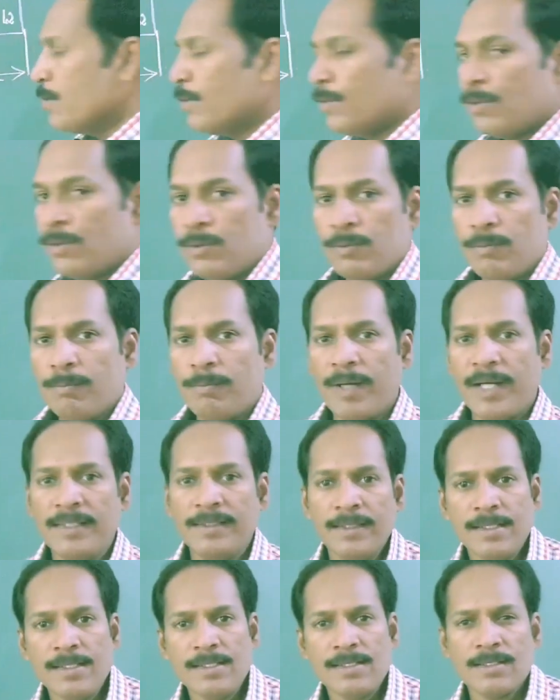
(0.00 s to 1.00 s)
So
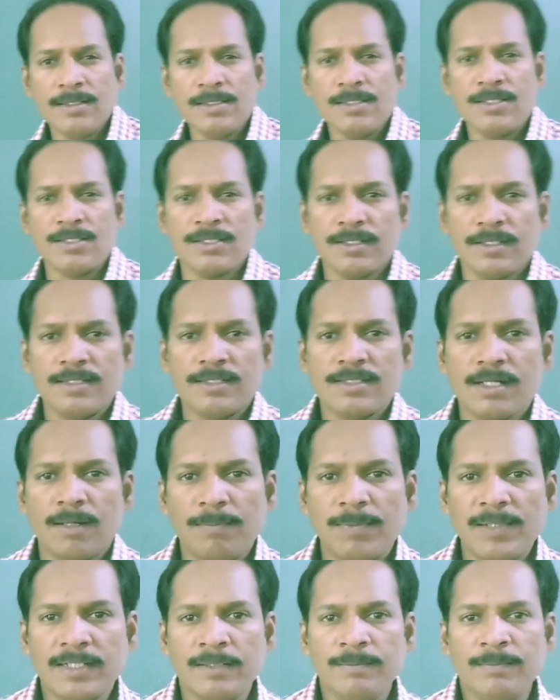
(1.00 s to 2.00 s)
binary search is
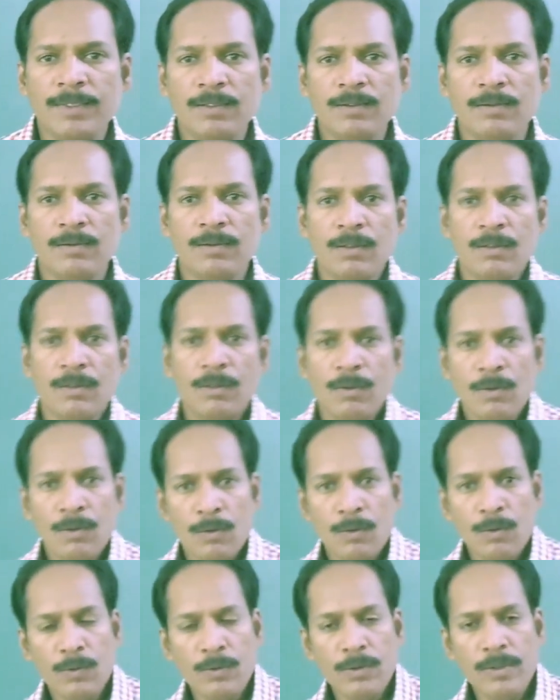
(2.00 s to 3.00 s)
applicable
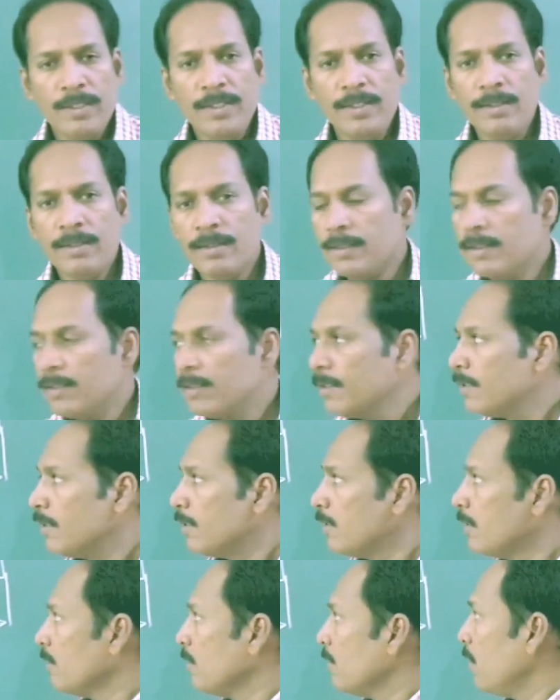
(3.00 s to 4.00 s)
only
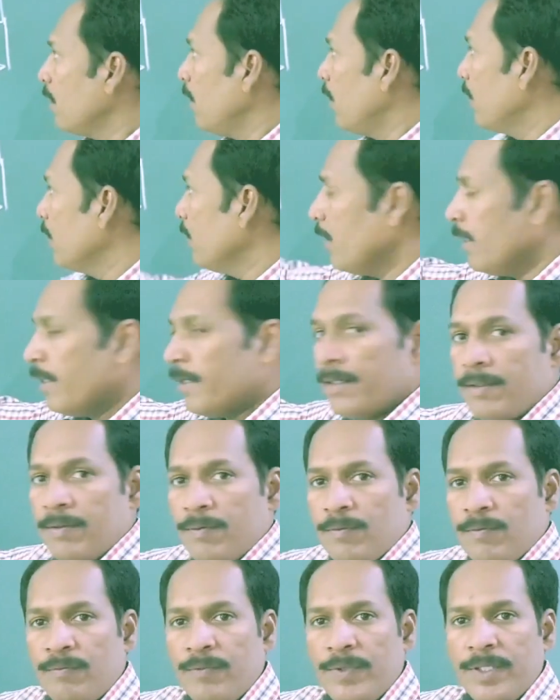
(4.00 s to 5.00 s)
in an
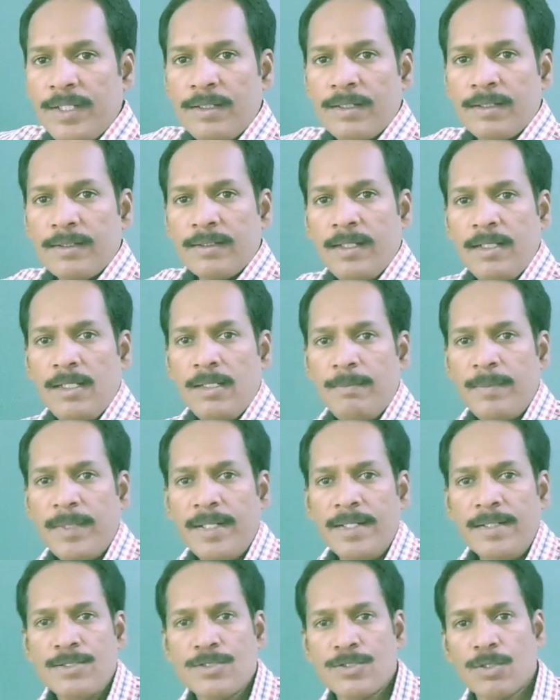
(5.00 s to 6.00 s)
array where the
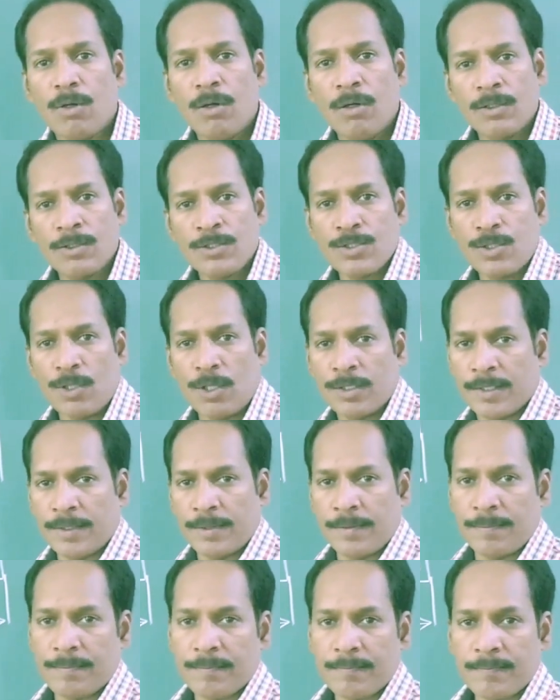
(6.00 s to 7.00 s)
elements are
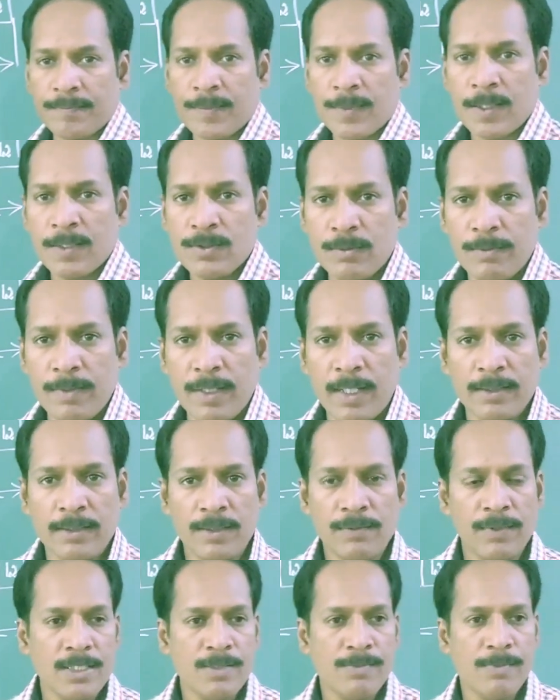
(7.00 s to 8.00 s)
sorted. So
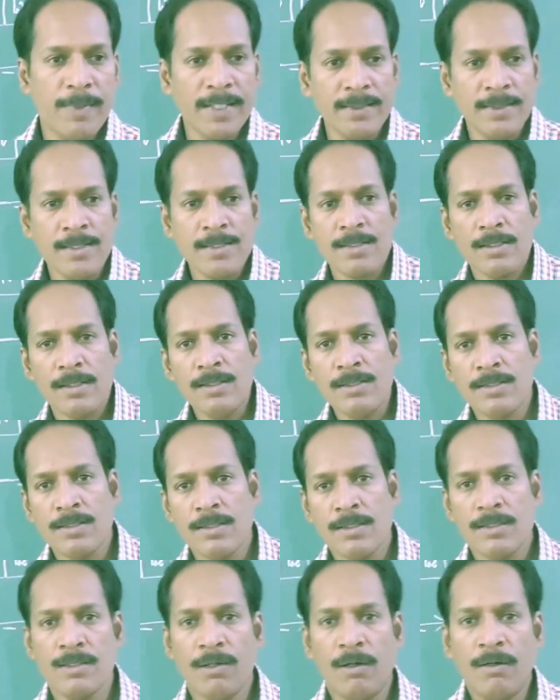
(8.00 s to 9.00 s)
otherwise binary search
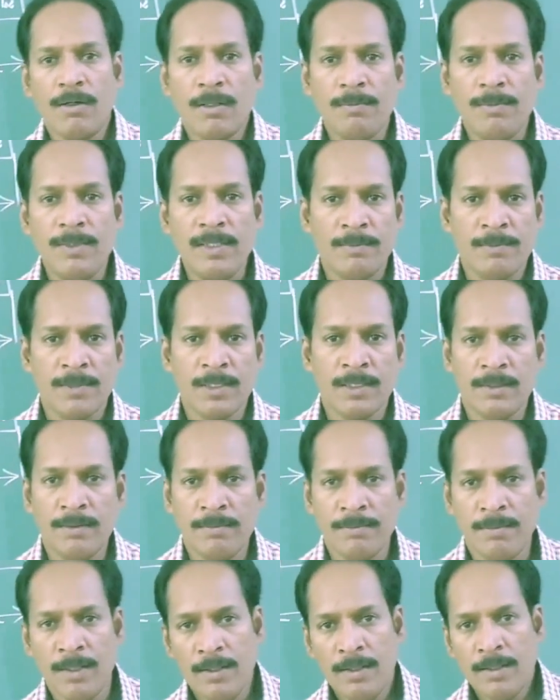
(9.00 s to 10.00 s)
is not
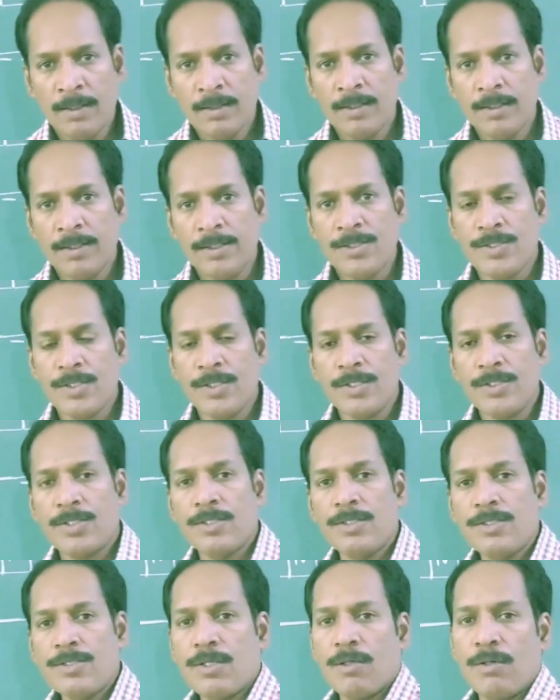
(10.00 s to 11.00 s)
applicable. The
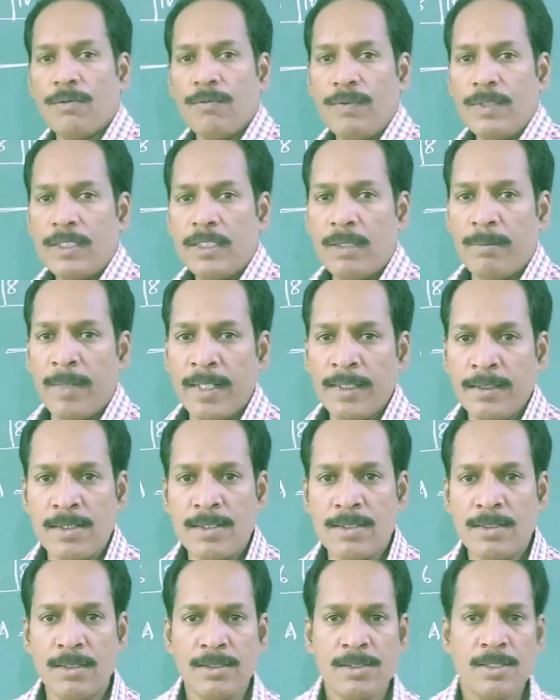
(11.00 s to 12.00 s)
restrictions with the
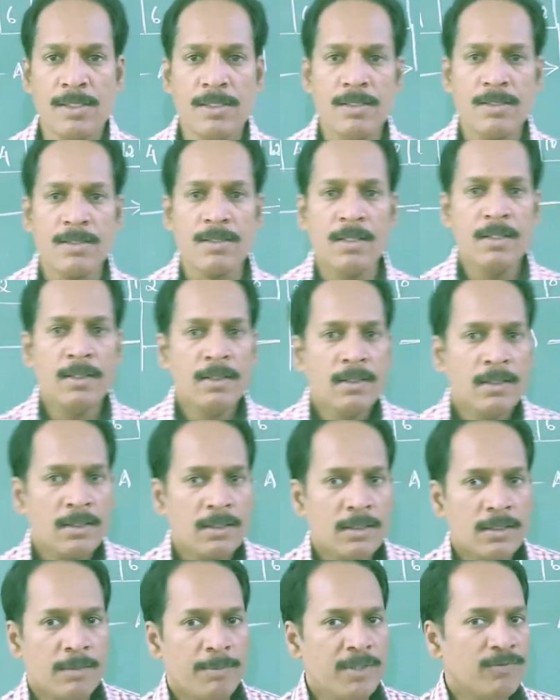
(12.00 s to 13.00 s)
binary search is
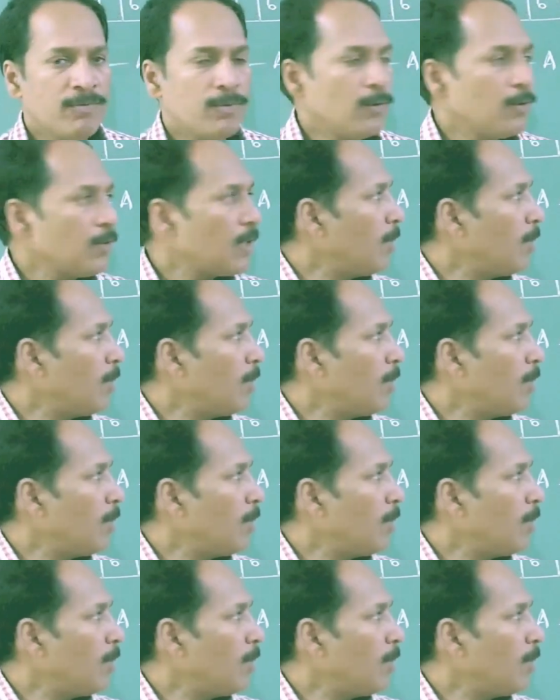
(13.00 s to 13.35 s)
the before